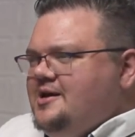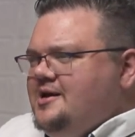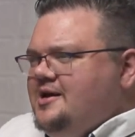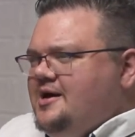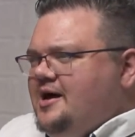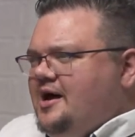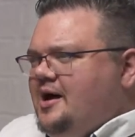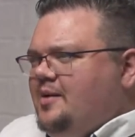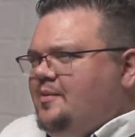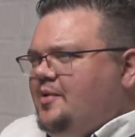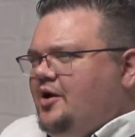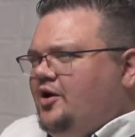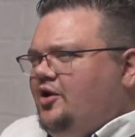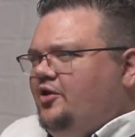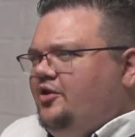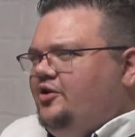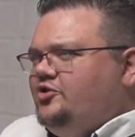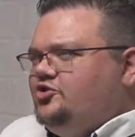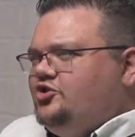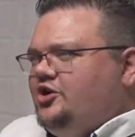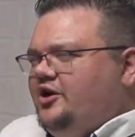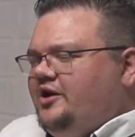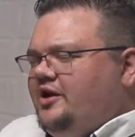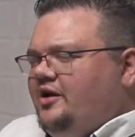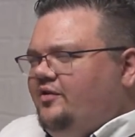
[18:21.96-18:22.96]
Another
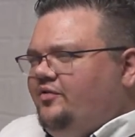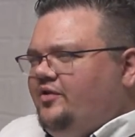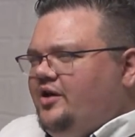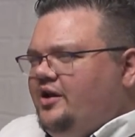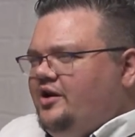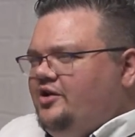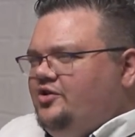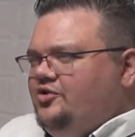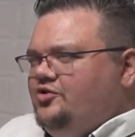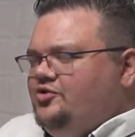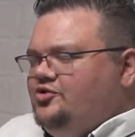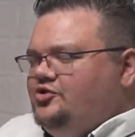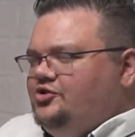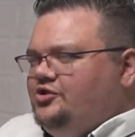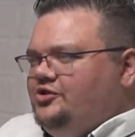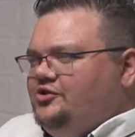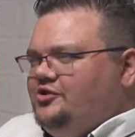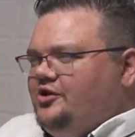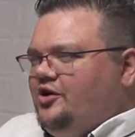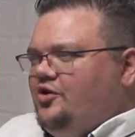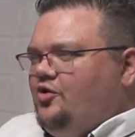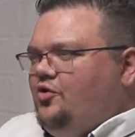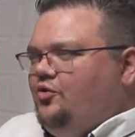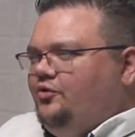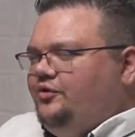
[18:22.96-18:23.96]
trick I've kind of used as a
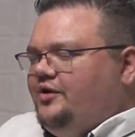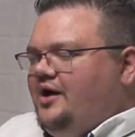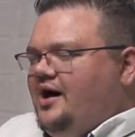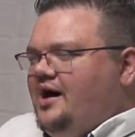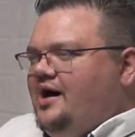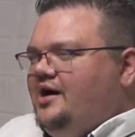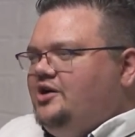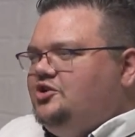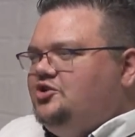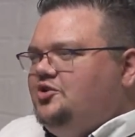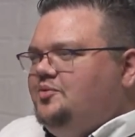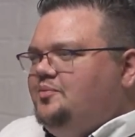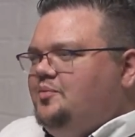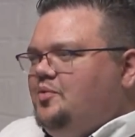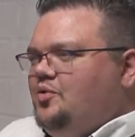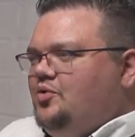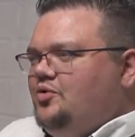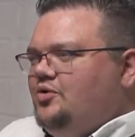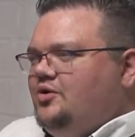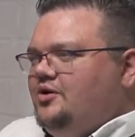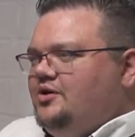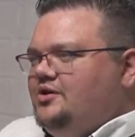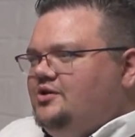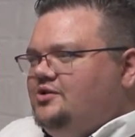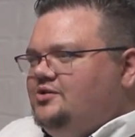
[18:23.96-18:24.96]
call to action
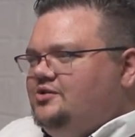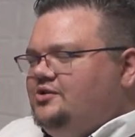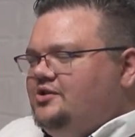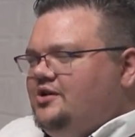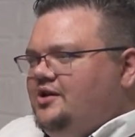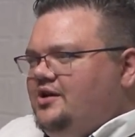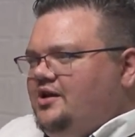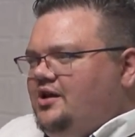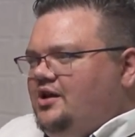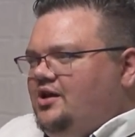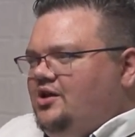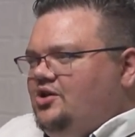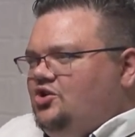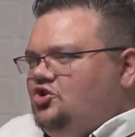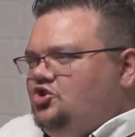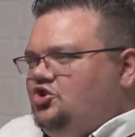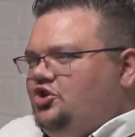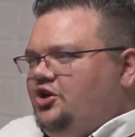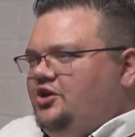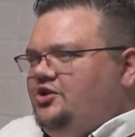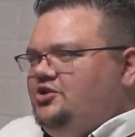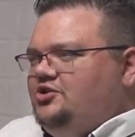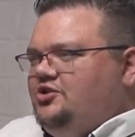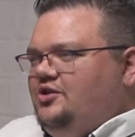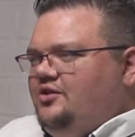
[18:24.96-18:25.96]
more is
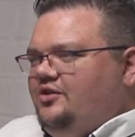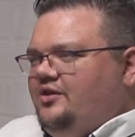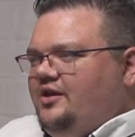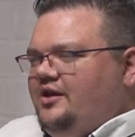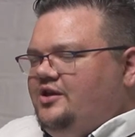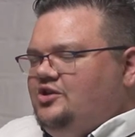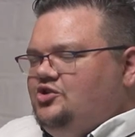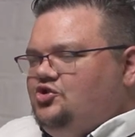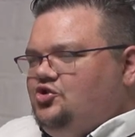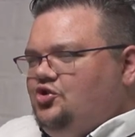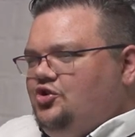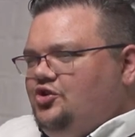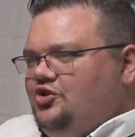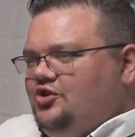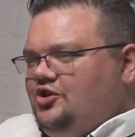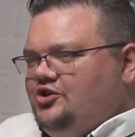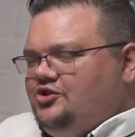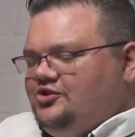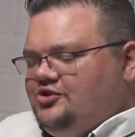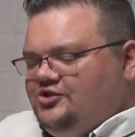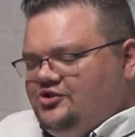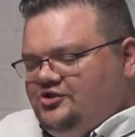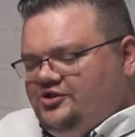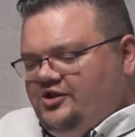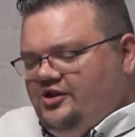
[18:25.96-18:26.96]
changing things so that it
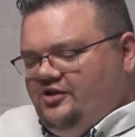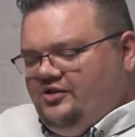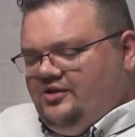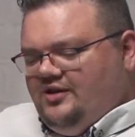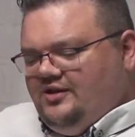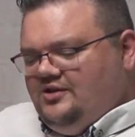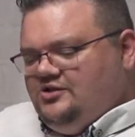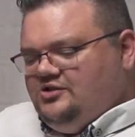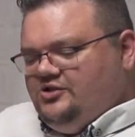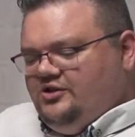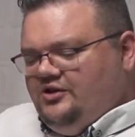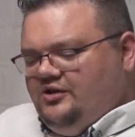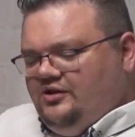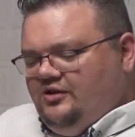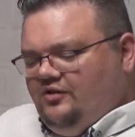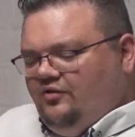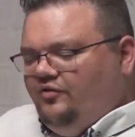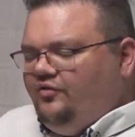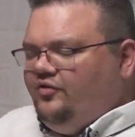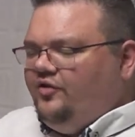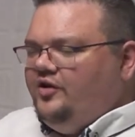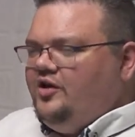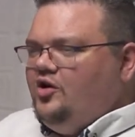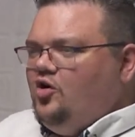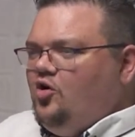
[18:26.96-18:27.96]
doesn't say things like
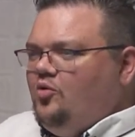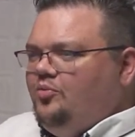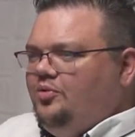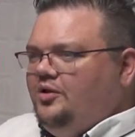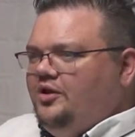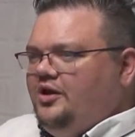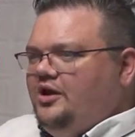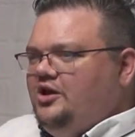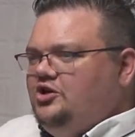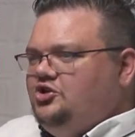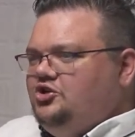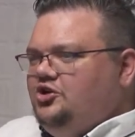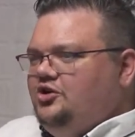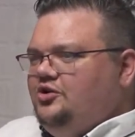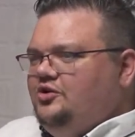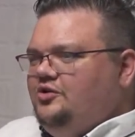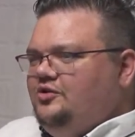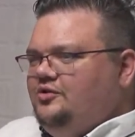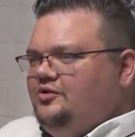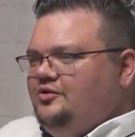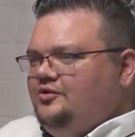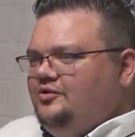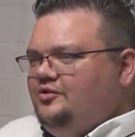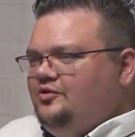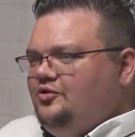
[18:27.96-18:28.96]
free
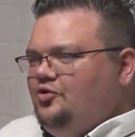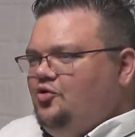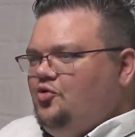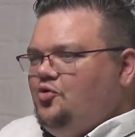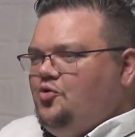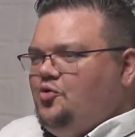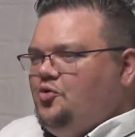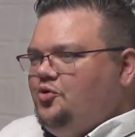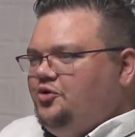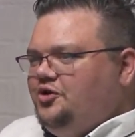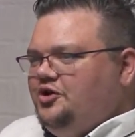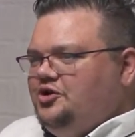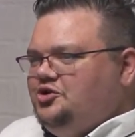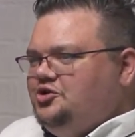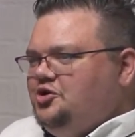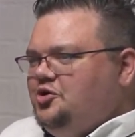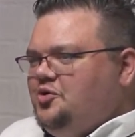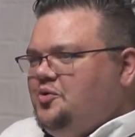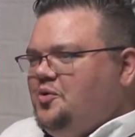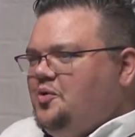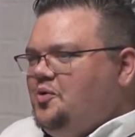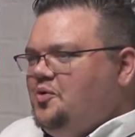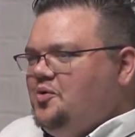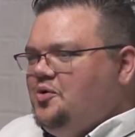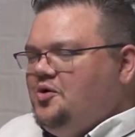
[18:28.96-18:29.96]
obligation, no
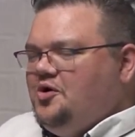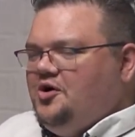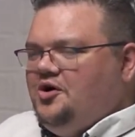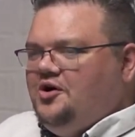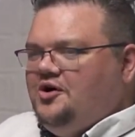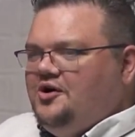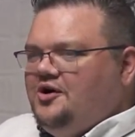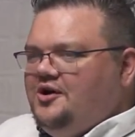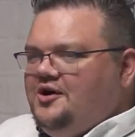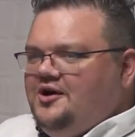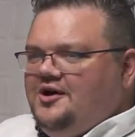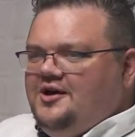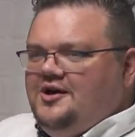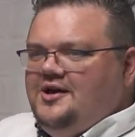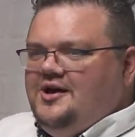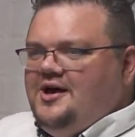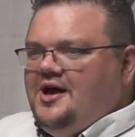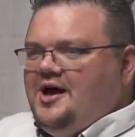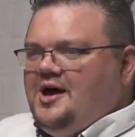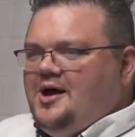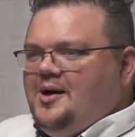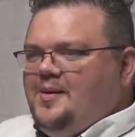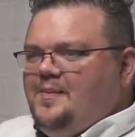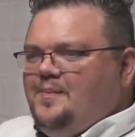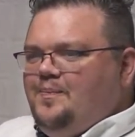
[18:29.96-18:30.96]
quotation quote,
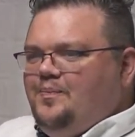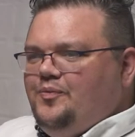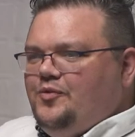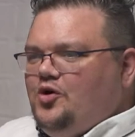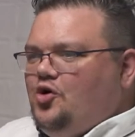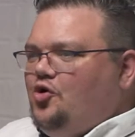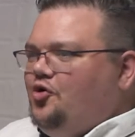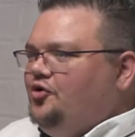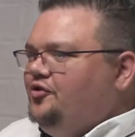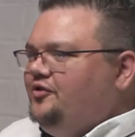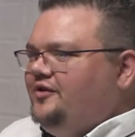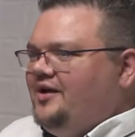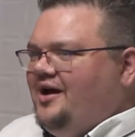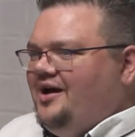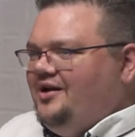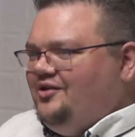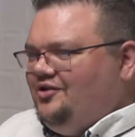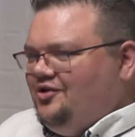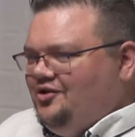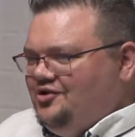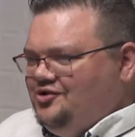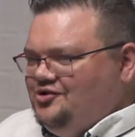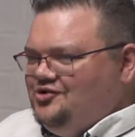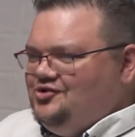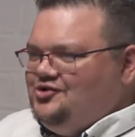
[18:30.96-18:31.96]
or contact
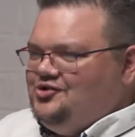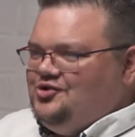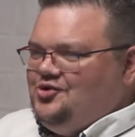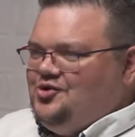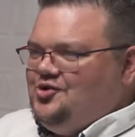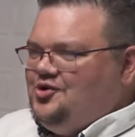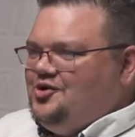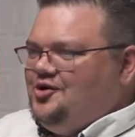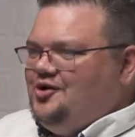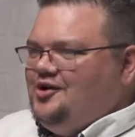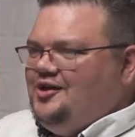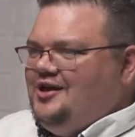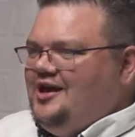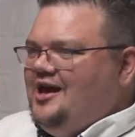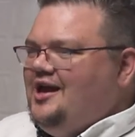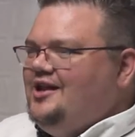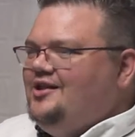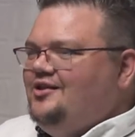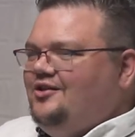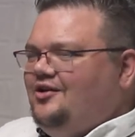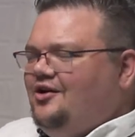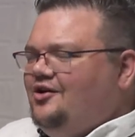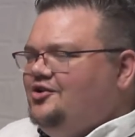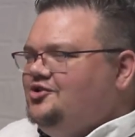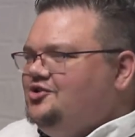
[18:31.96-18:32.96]
us, or get
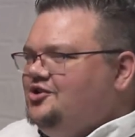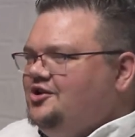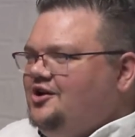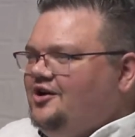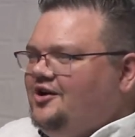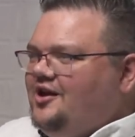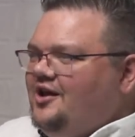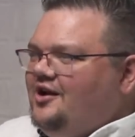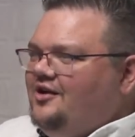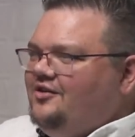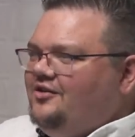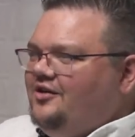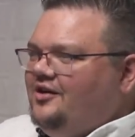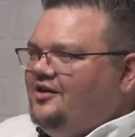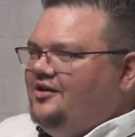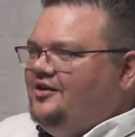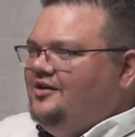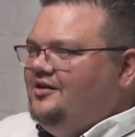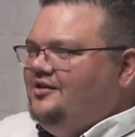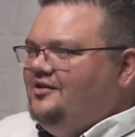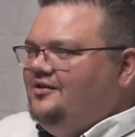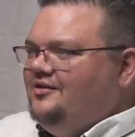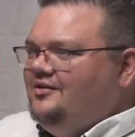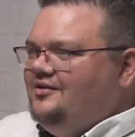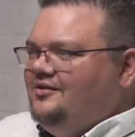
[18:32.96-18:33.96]
in touch, and you're kind of
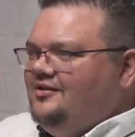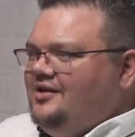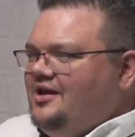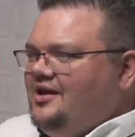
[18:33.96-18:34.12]
thinking